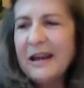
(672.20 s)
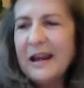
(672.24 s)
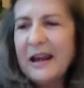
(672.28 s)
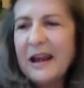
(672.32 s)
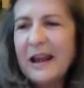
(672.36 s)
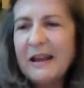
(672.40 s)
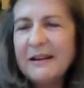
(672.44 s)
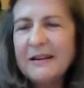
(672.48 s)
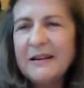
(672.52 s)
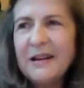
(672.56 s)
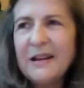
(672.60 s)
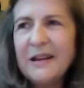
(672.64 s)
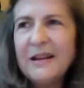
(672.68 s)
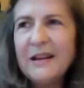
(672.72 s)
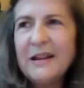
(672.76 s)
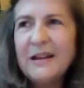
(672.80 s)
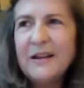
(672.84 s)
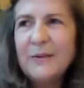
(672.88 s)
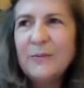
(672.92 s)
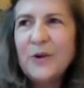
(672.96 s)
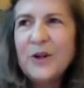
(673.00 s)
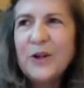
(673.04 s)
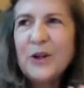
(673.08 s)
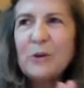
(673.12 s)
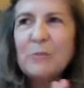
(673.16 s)
And
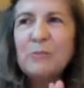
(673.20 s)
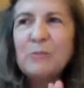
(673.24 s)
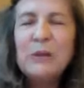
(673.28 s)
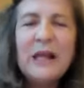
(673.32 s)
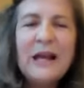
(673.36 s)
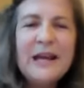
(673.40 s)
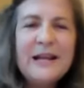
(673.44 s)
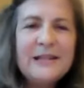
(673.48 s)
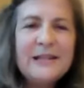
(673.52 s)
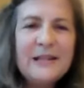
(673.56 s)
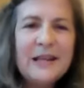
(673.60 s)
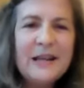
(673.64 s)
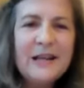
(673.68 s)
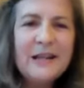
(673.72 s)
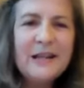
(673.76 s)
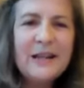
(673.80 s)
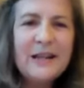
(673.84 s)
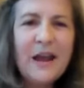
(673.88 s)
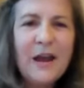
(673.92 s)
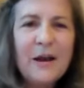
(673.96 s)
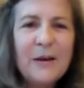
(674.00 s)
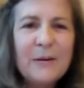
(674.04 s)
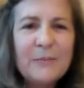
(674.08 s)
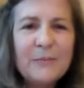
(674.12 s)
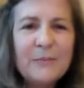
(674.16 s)
when you're placing
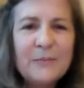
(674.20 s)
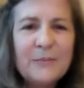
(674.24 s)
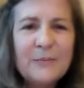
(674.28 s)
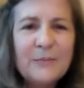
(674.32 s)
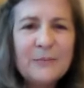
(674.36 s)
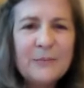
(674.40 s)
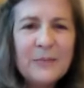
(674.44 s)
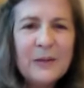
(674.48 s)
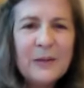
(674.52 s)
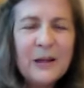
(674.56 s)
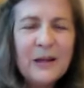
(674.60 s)
them